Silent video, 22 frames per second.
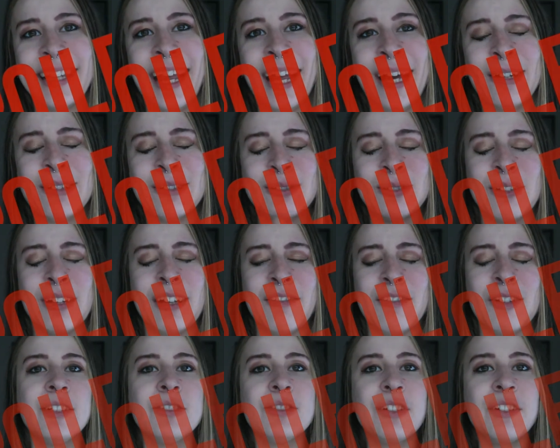now. So
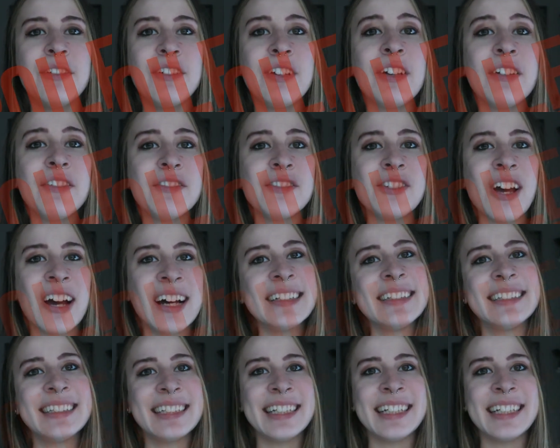if you have not